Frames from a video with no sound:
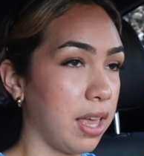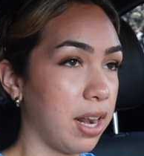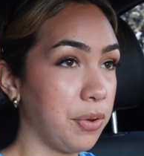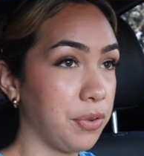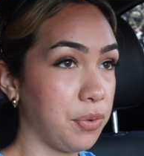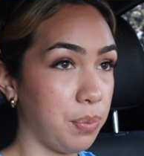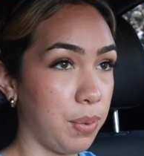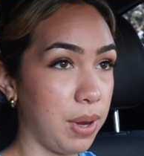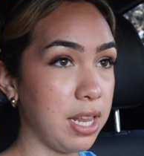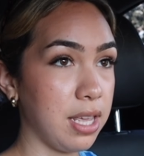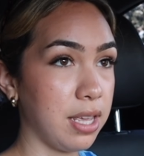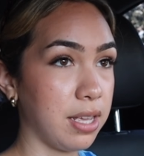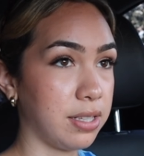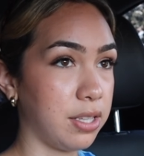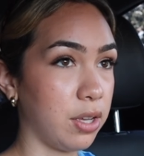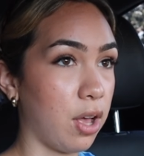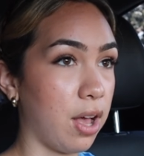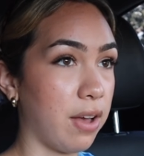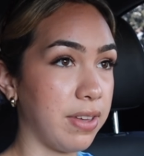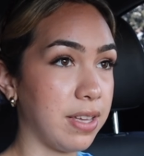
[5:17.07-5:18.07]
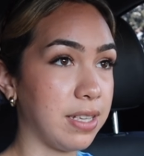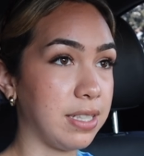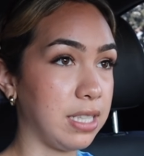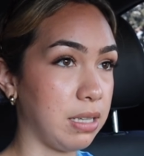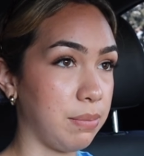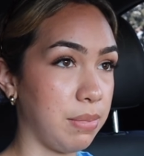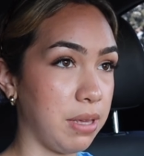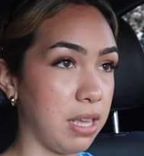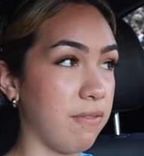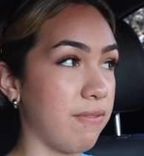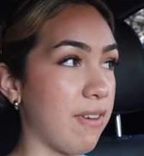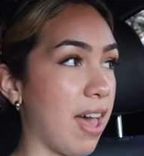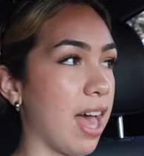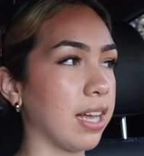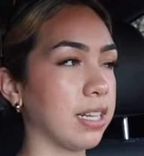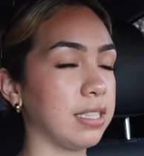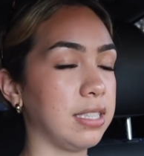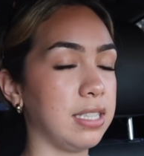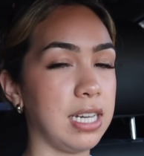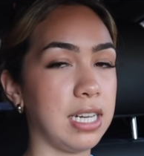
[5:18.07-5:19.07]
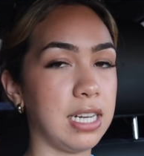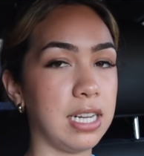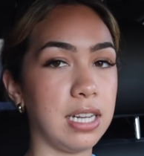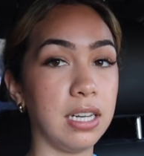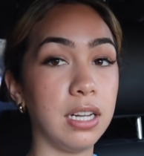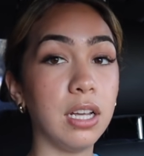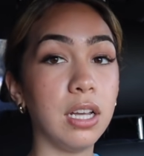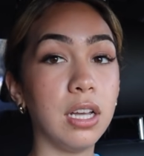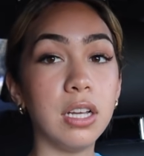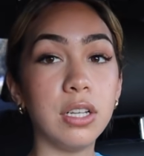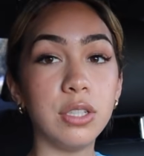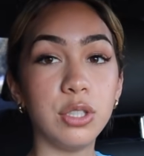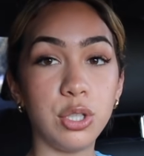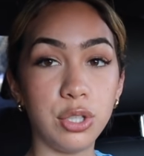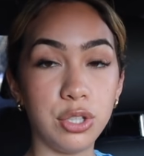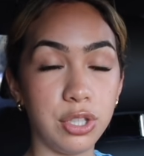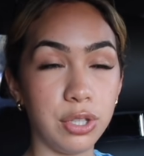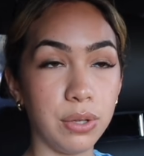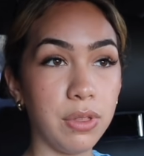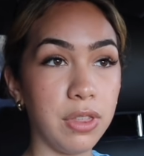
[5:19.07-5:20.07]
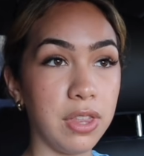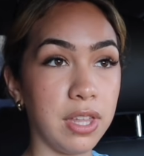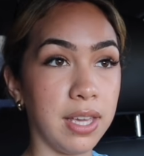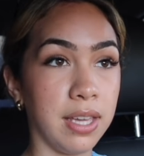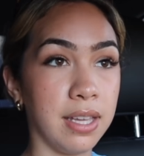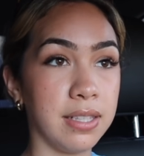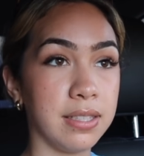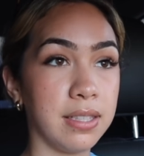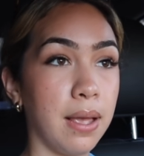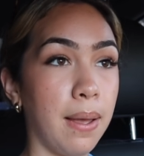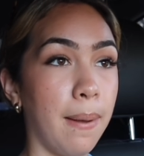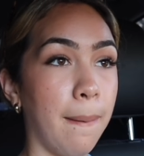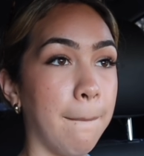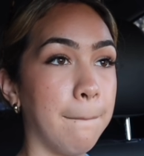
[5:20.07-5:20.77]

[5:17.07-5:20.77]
And I was waiting until obviously being vaccinated to do things,